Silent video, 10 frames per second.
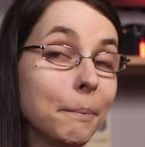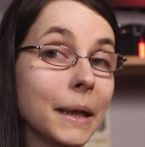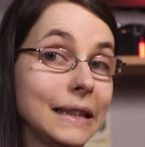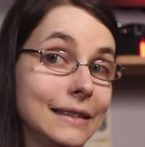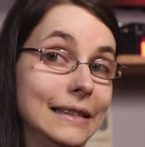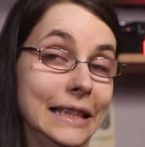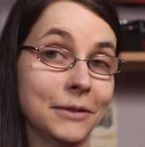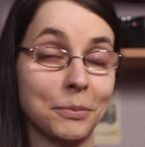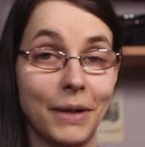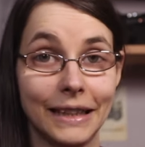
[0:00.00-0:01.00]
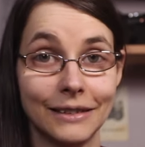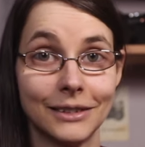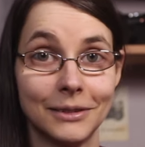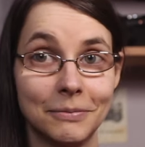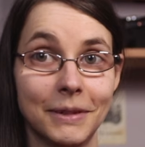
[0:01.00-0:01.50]
But never
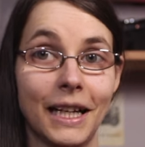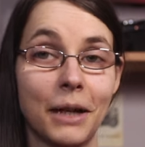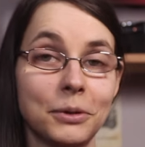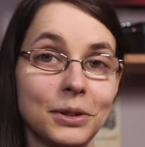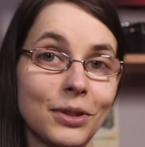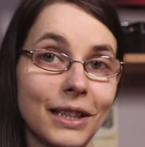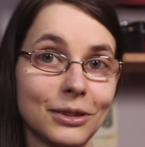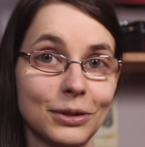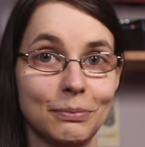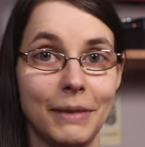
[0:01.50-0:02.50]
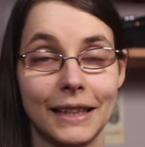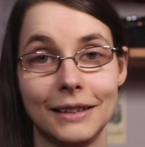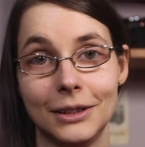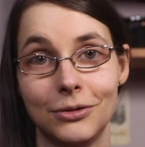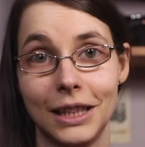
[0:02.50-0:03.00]
mind, I will try to make
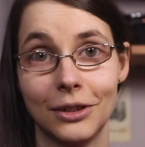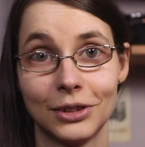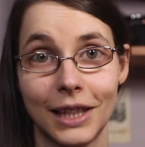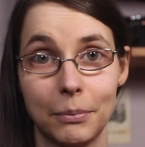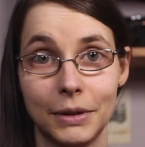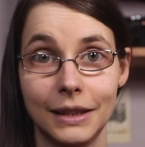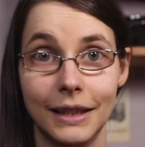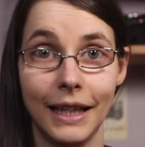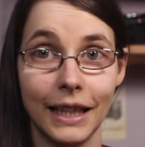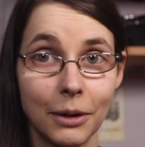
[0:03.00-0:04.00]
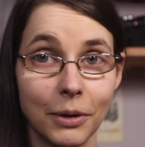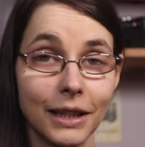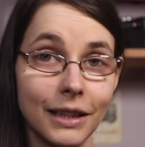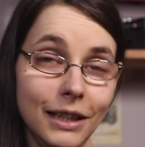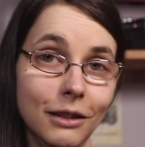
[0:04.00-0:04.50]
these videos happen
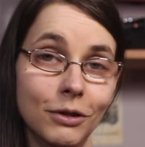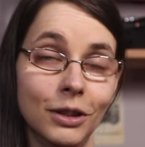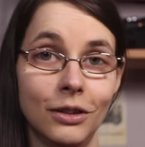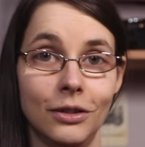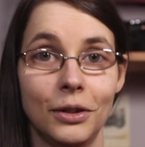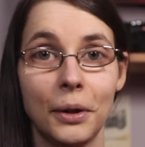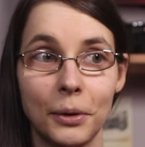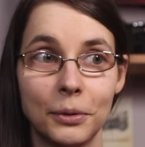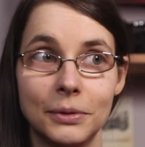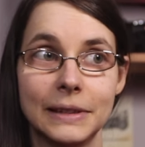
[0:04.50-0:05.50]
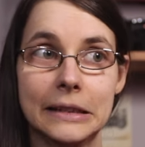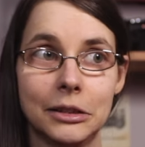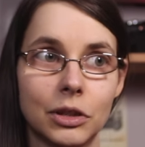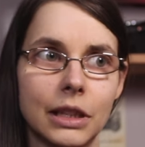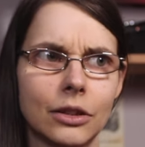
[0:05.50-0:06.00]
anyway, even though they're
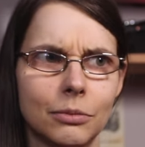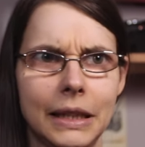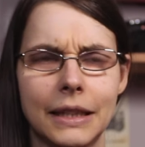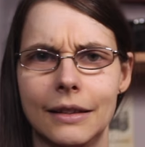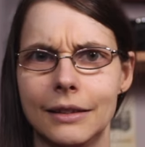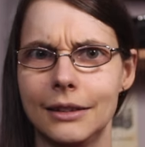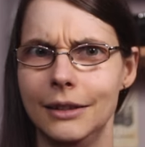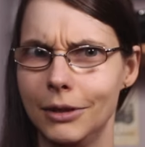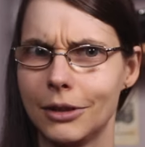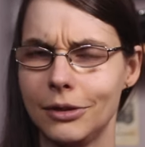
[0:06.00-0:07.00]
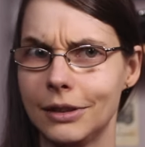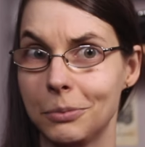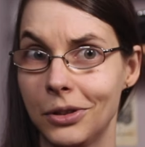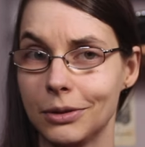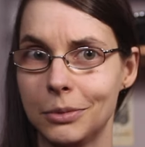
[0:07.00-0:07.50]
trying to make it as difficult as
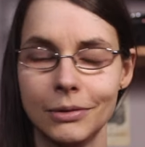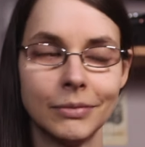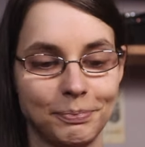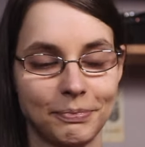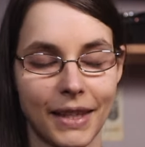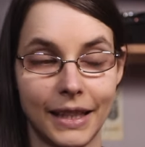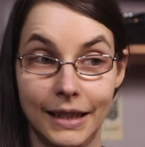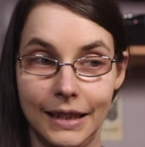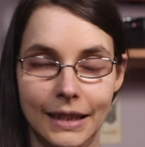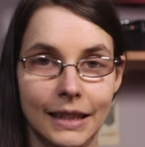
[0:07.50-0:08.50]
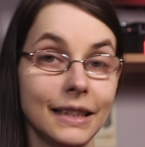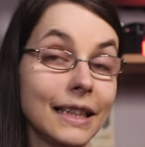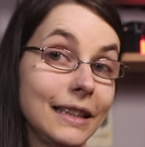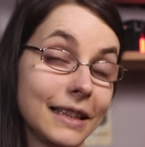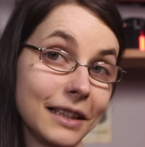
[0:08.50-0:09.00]
possible. In
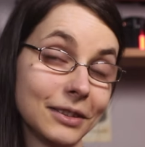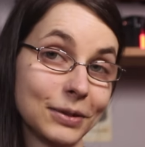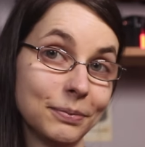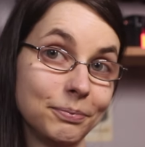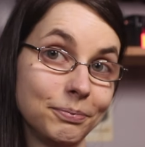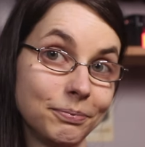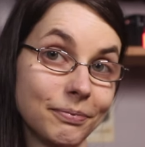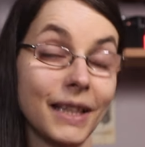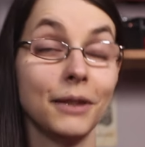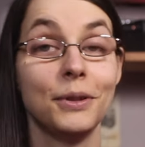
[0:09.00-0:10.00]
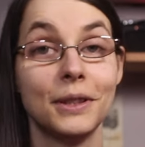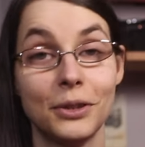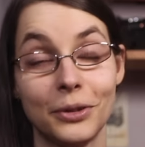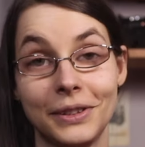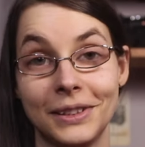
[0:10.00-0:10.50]
any case, if you
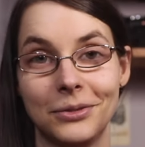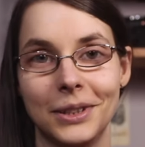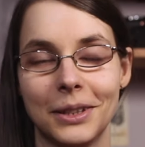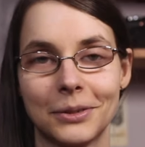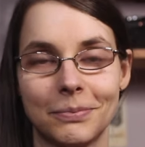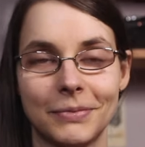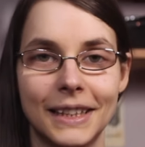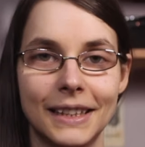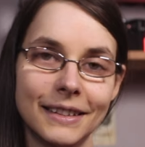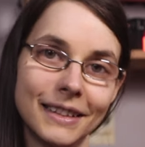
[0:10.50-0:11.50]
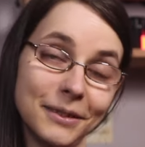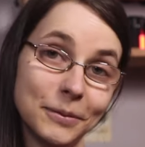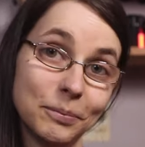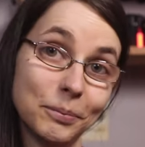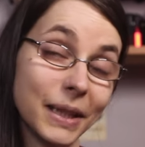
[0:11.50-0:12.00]
enjoyed this video,
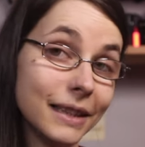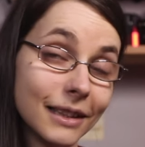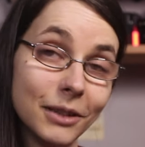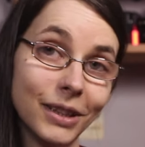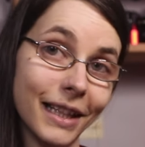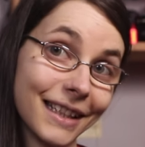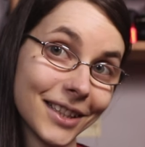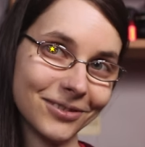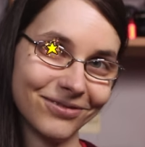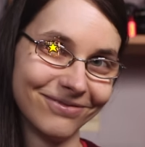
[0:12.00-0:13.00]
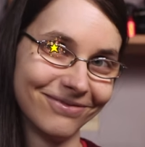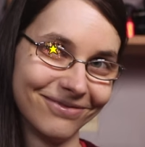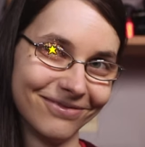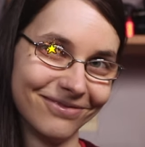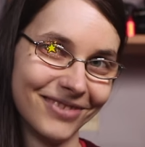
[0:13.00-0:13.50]
then please leave a like
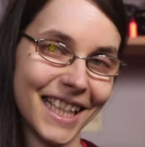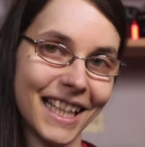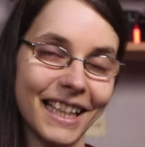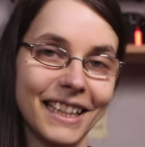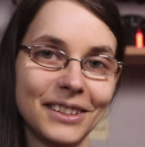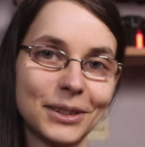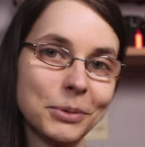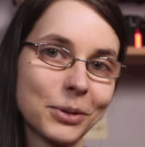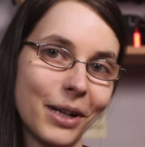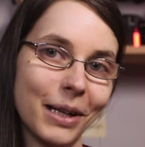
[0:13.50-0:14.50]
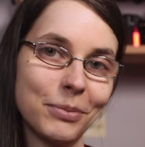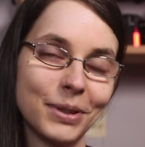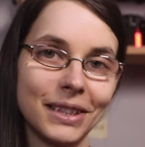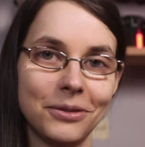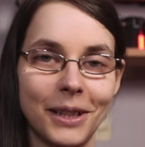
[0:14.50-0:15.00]
and subscribe
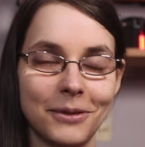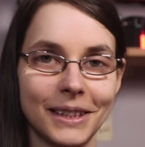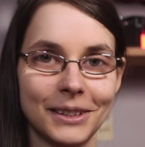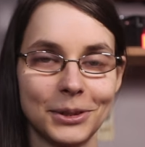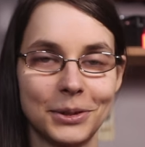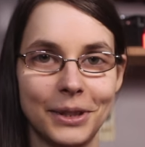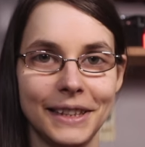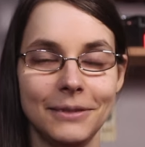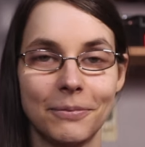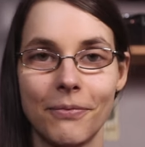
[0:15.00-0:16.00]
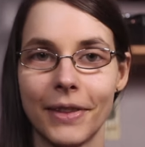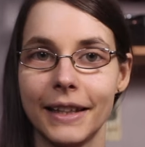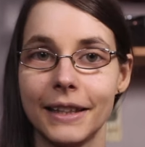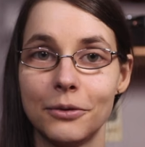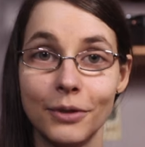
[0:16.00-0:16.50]
if you haven't done so already.
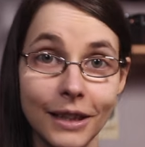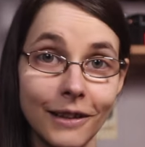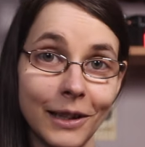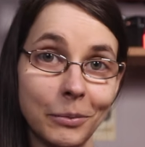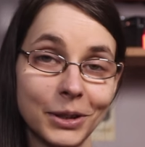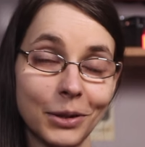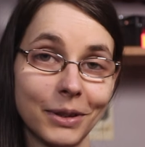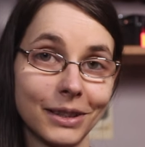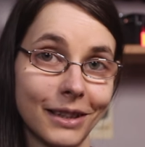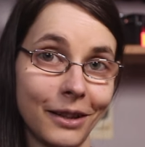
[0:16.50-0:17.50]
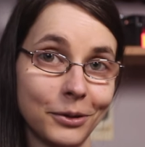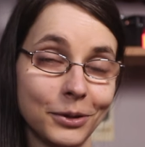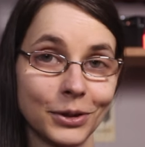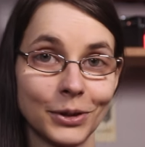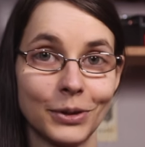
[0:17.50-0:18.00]
It really helps out my
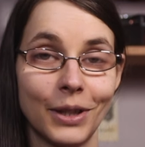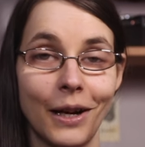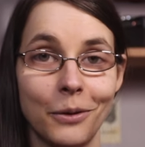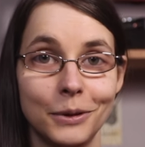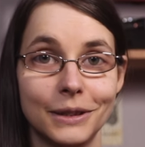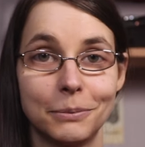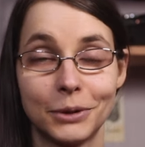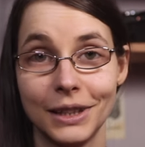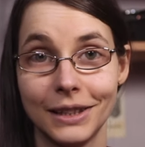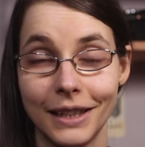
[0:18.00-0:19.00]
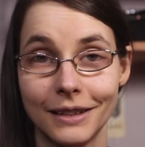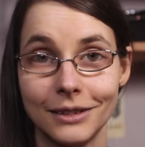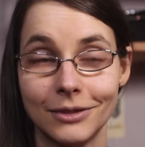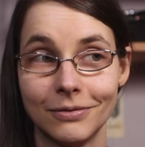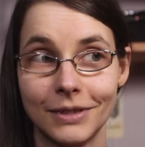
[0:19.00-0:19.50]
channel, so I would appreciate it.